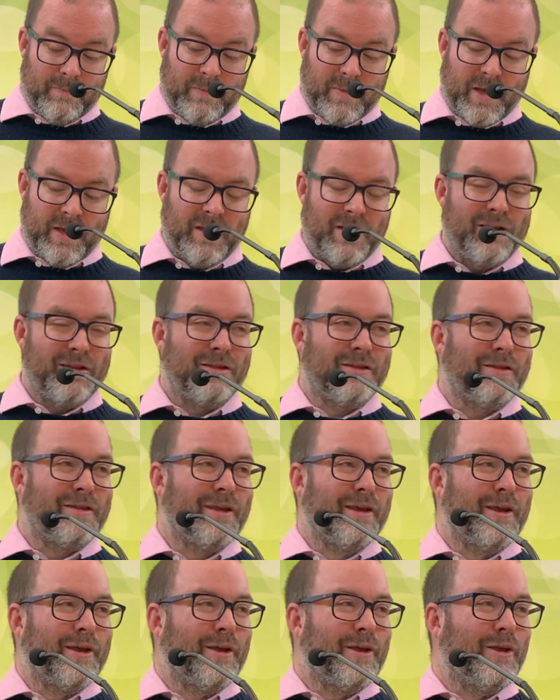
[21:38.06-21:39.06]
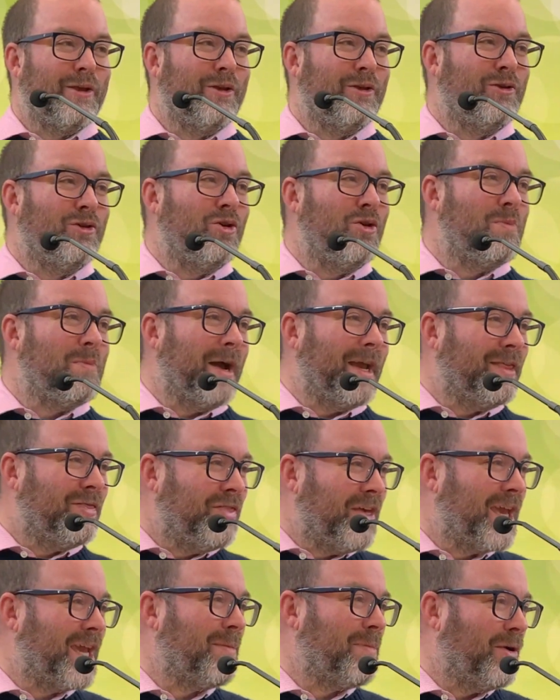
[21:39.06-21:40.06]
And you might
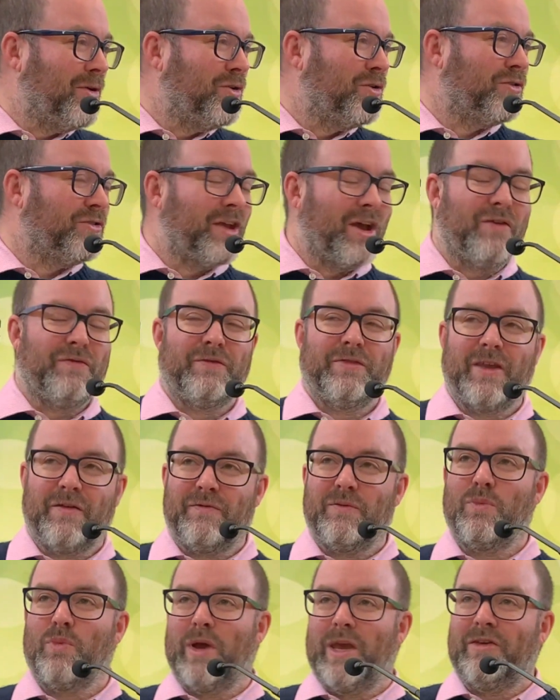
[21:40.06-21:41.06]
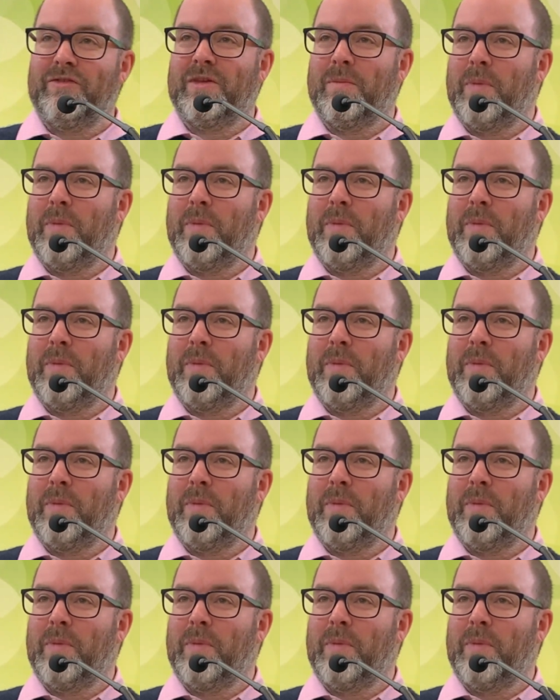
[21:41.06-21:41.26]
think about yourself in different ways,